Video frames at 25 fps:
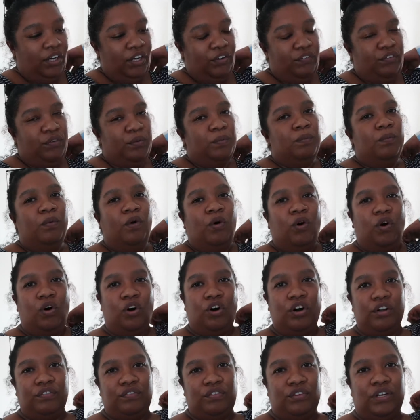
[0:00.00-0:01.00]
If you're
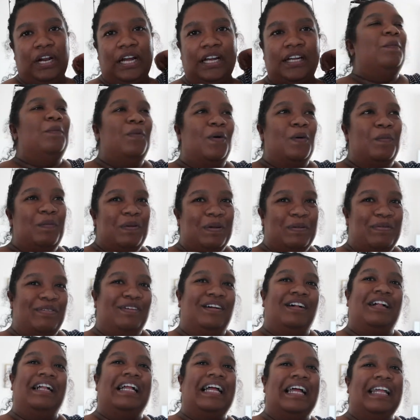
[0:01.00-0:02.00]
more, if you like more people,
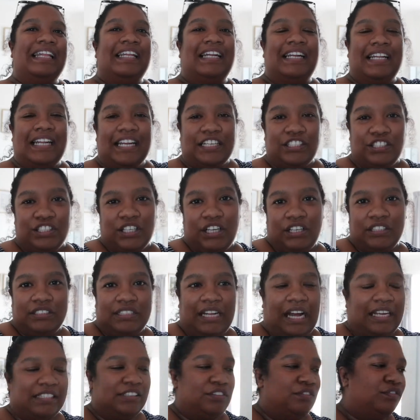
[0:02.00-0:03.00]
and then it actually goes
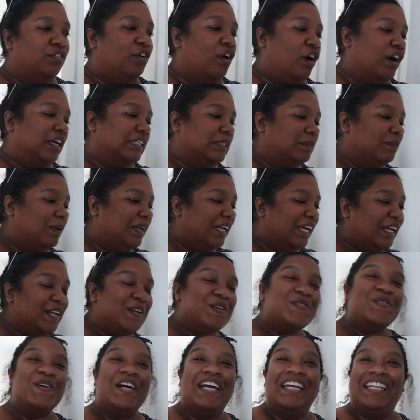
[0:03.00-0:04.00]
nice and fast. But
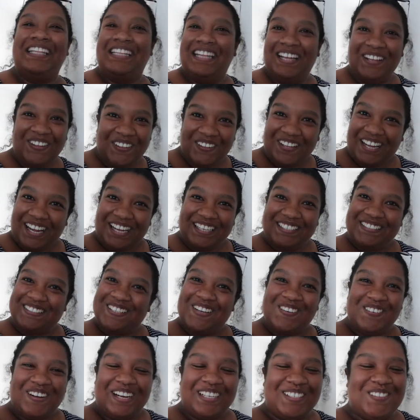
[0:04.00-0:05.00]
anyway, thank you guys
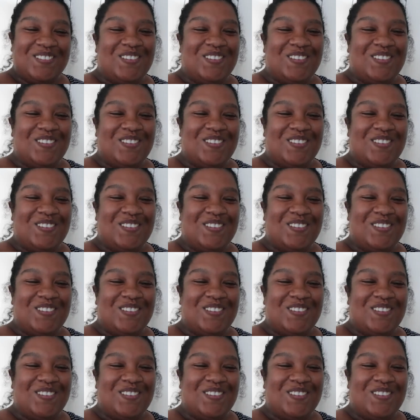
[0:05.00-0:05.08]
so much